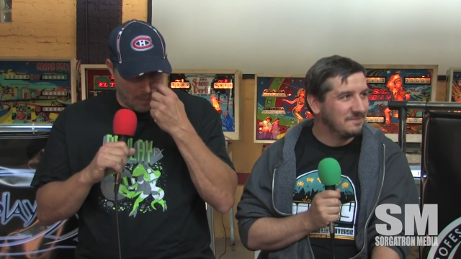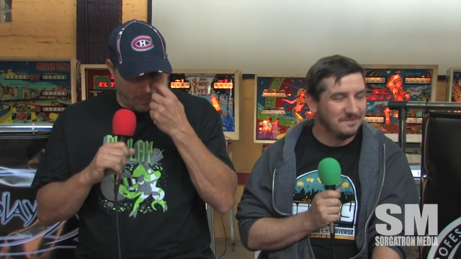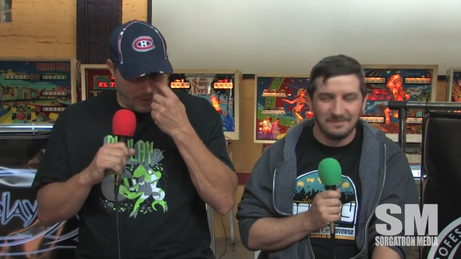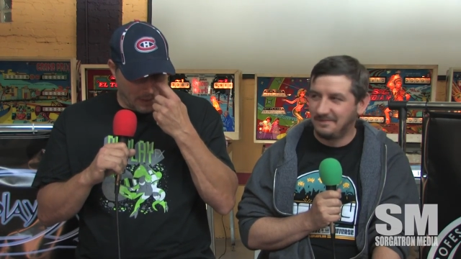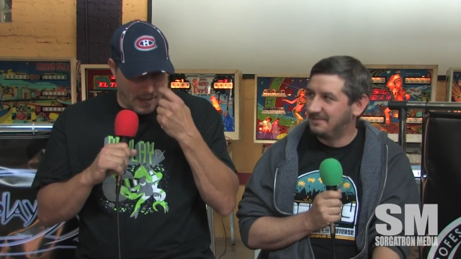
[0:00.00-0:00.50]

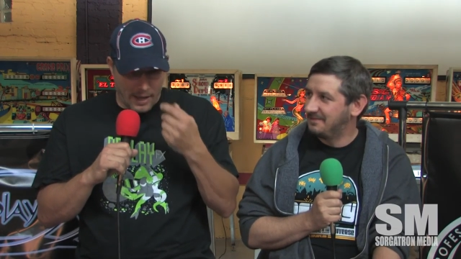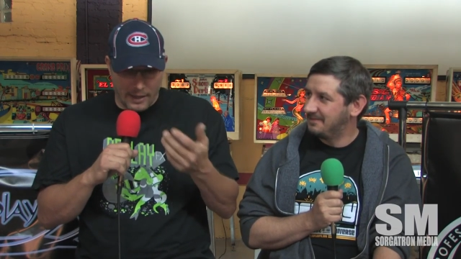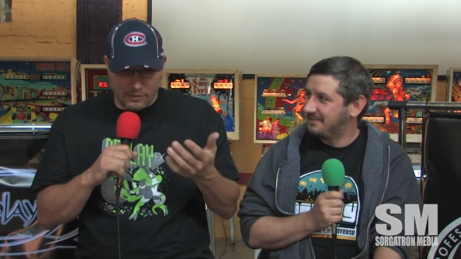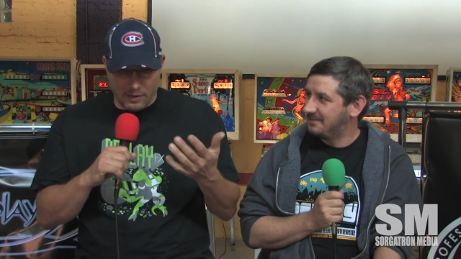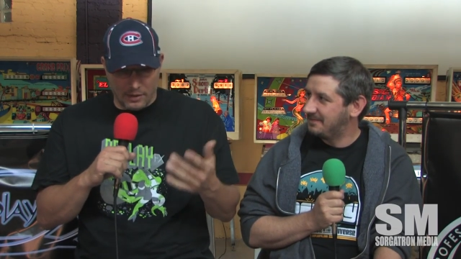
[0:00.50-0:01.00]
Speaker 1: But yeah,
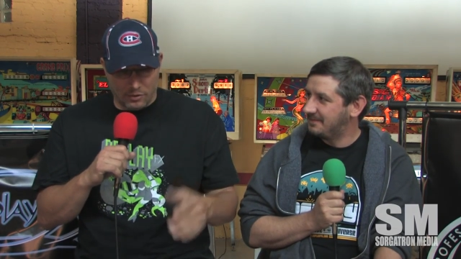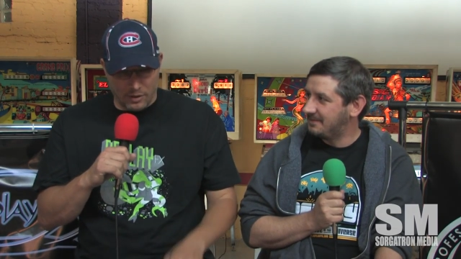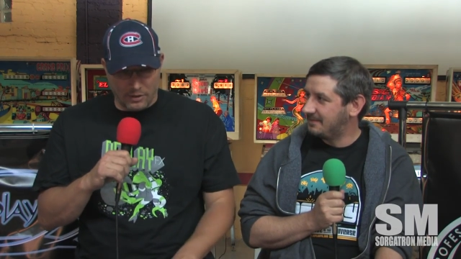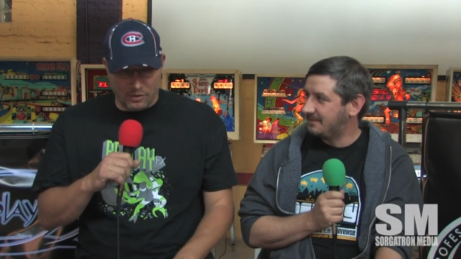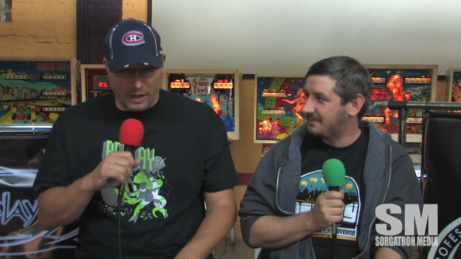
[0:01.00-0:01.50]
it's
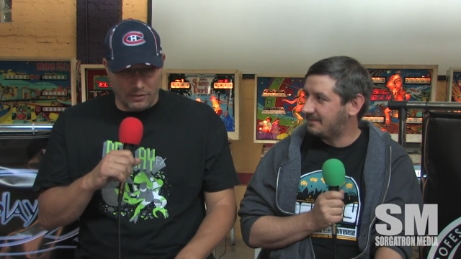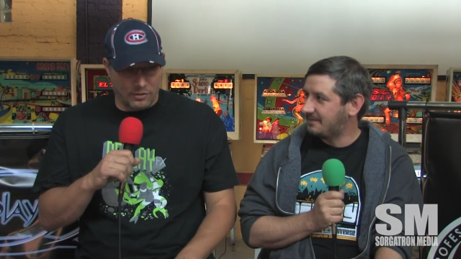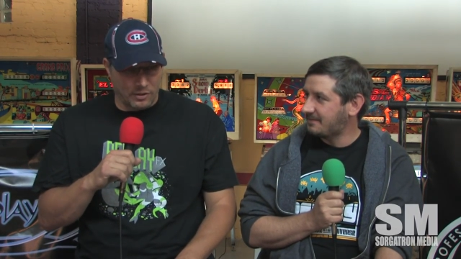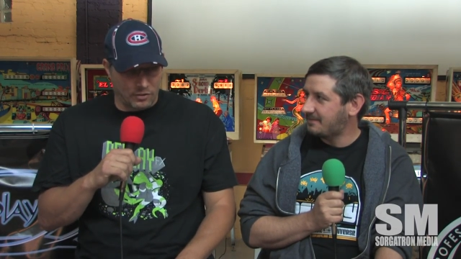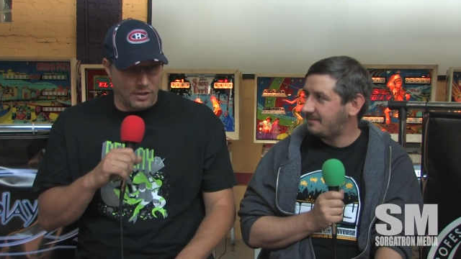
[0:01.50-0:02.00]
it's it's
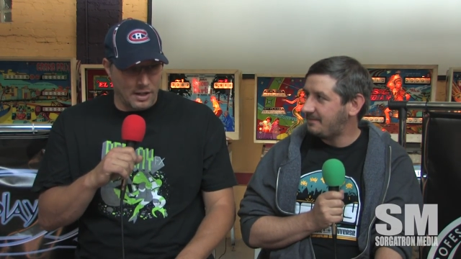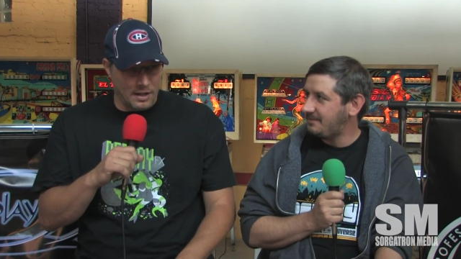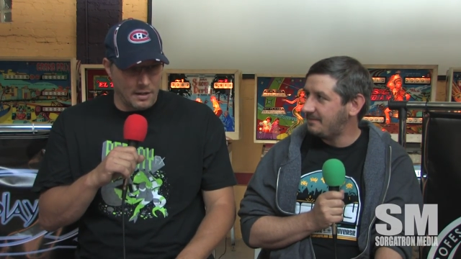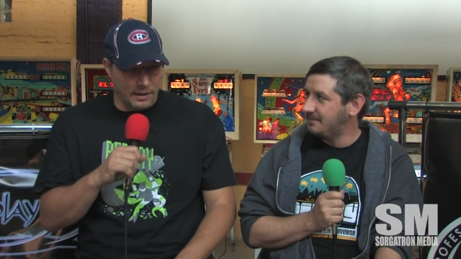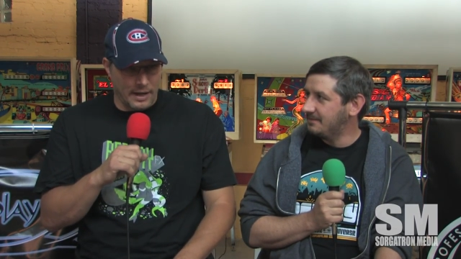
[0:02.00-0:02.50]
nice to
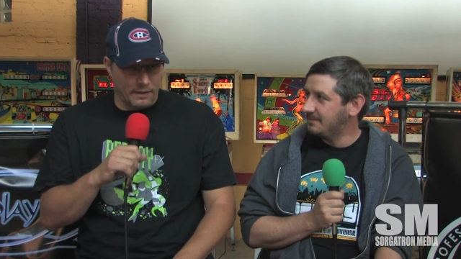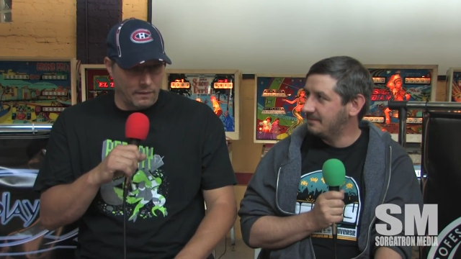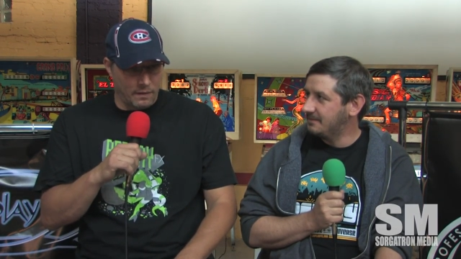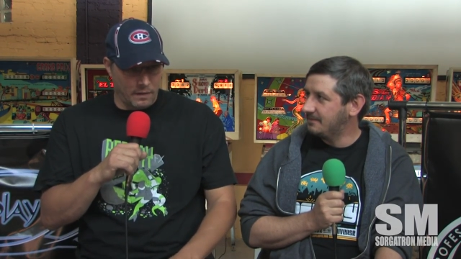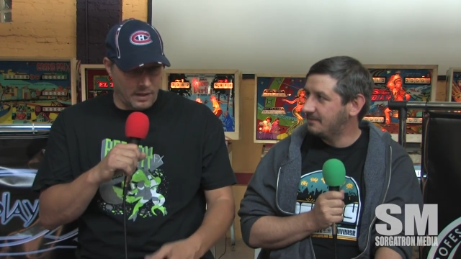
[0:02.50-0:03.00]
see
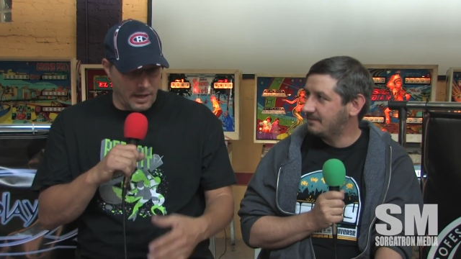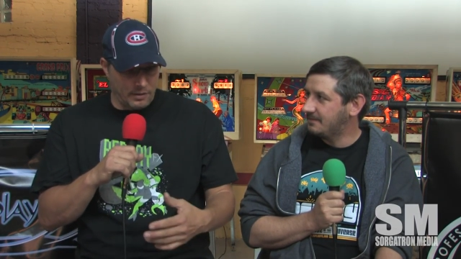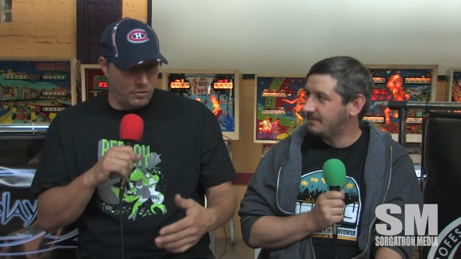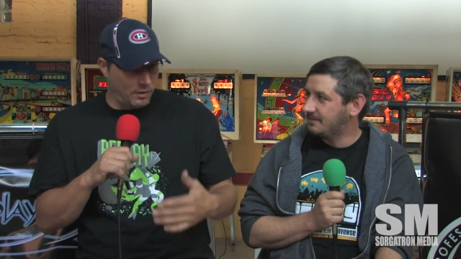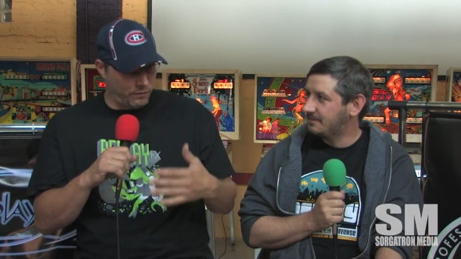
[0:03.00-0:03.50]
again the
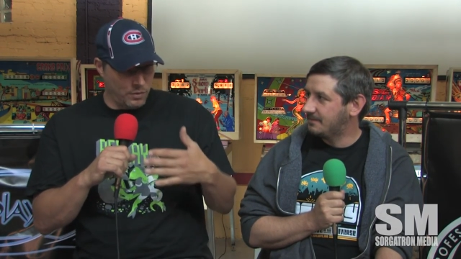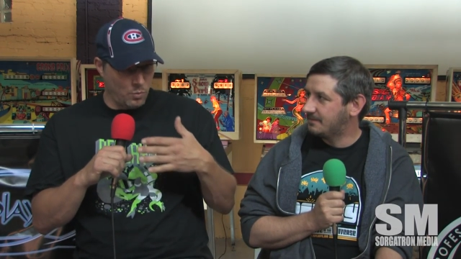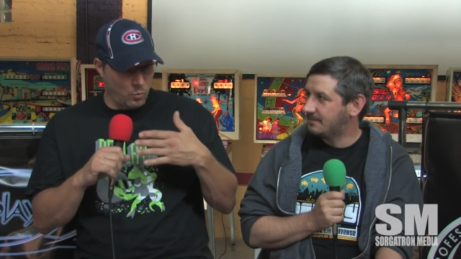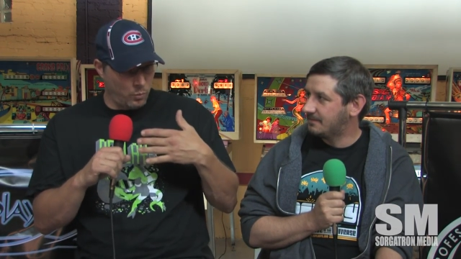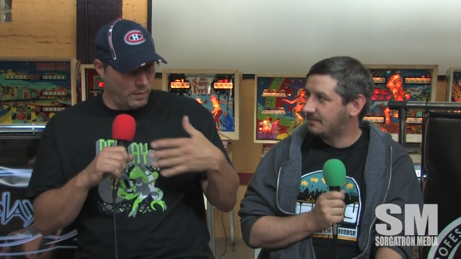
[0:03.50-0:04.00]
kids. If
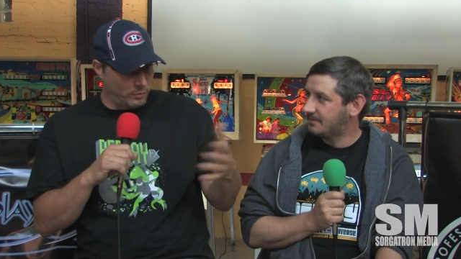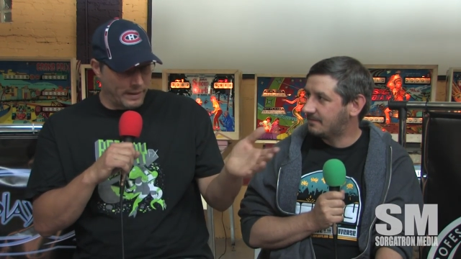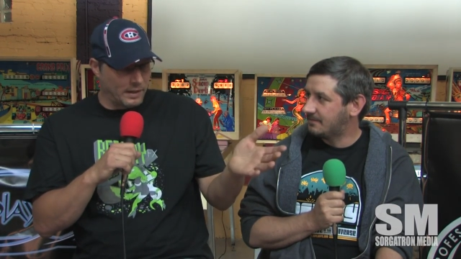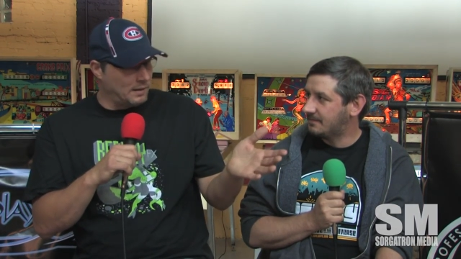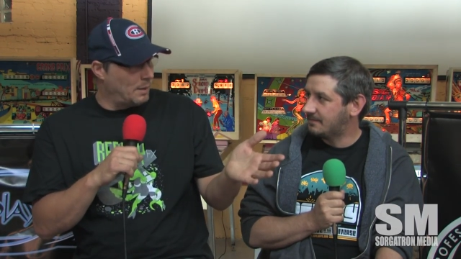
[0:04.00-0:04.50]
you
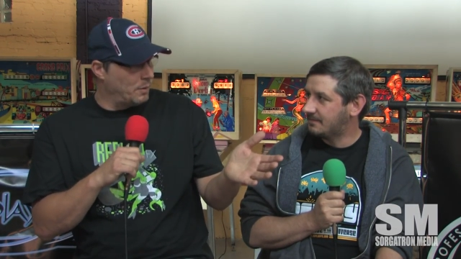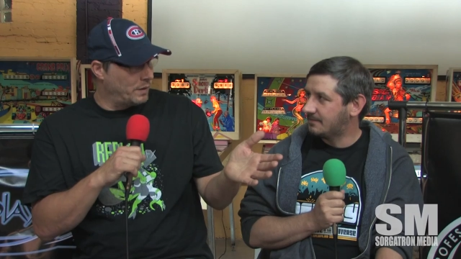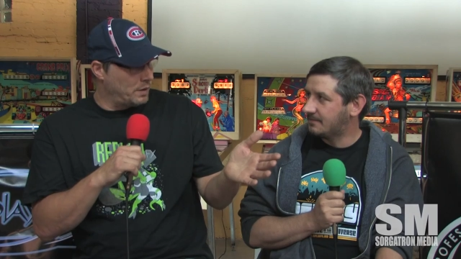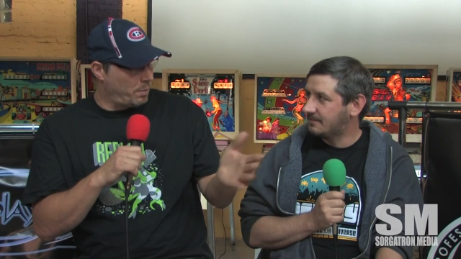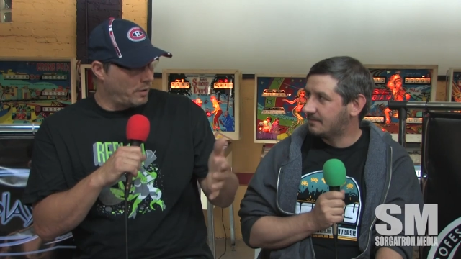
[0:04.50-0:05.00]
spend any time
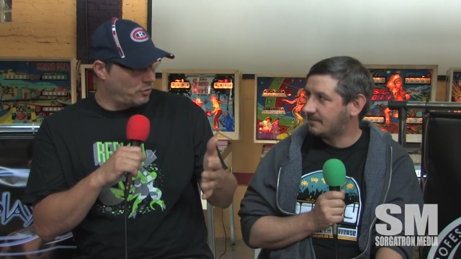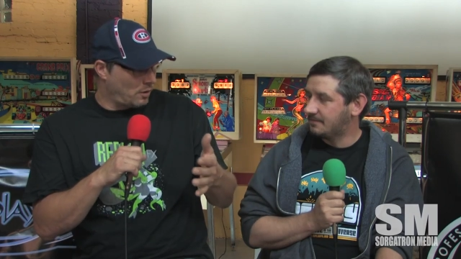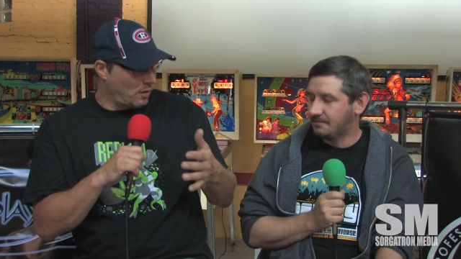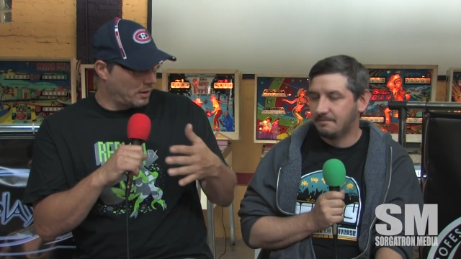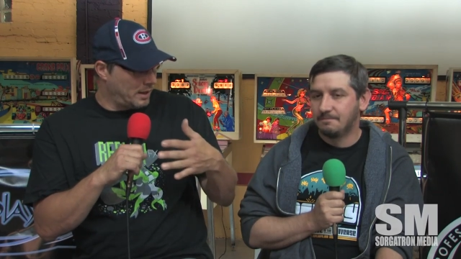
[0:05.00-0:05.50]
over there, you probably
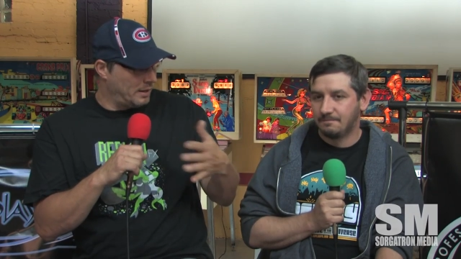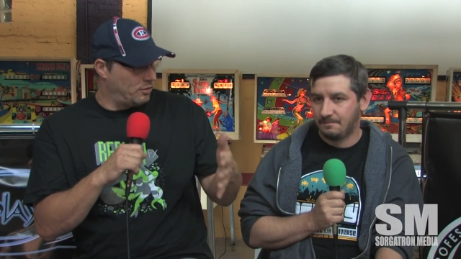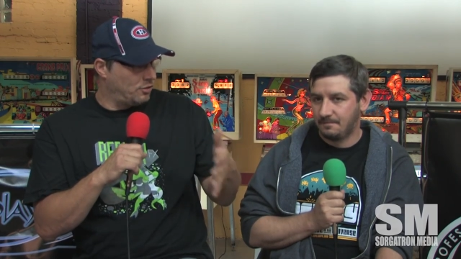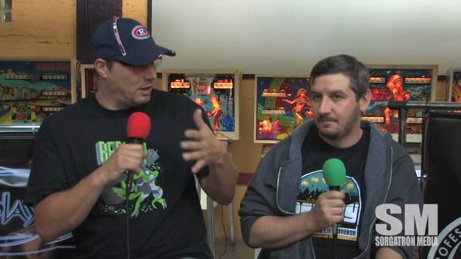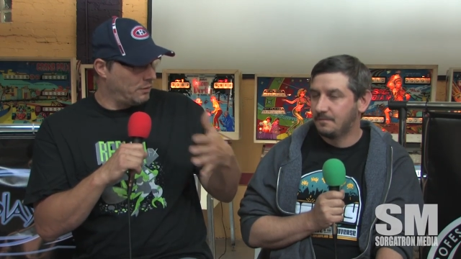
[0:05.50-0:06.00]
saw a lot of
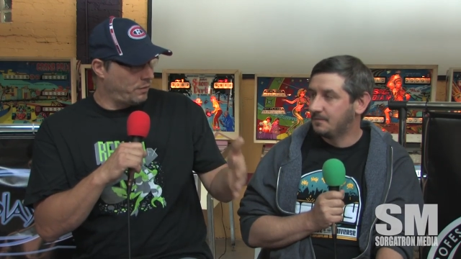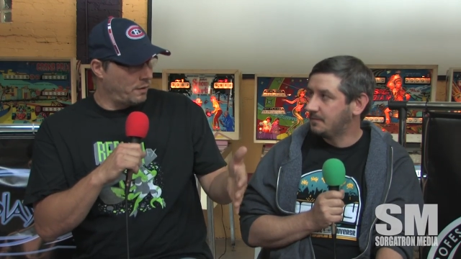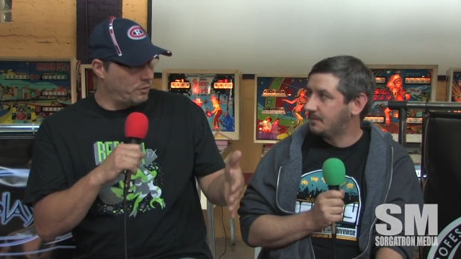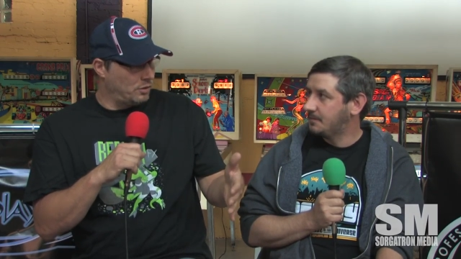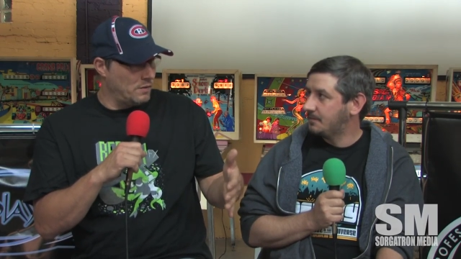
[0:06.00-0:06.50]
kids sitting in
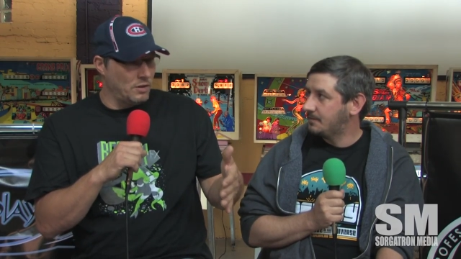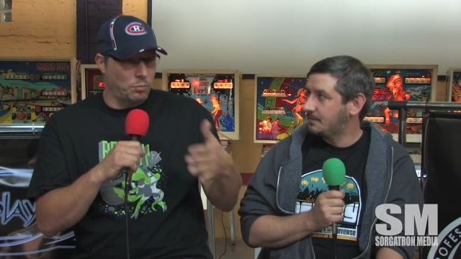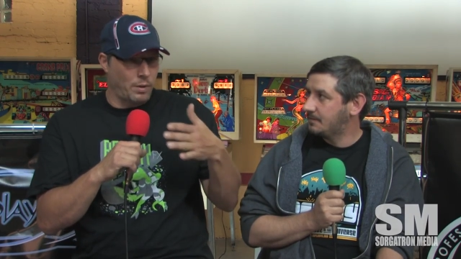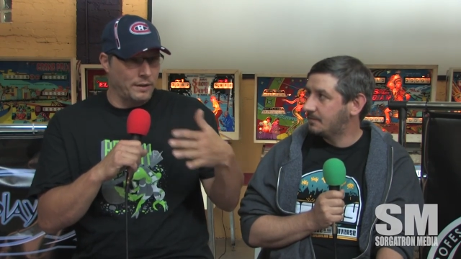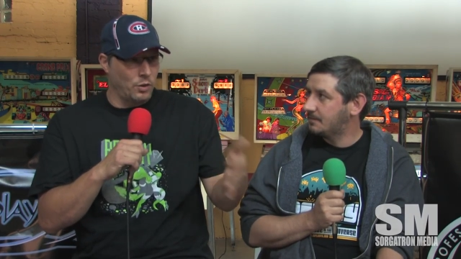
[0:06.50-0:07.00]
front of those oh, yeah.
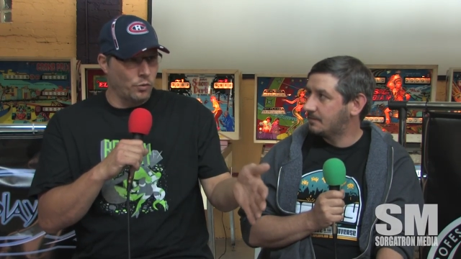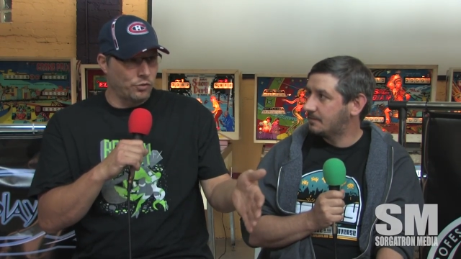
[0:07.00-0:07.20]
TVs playing the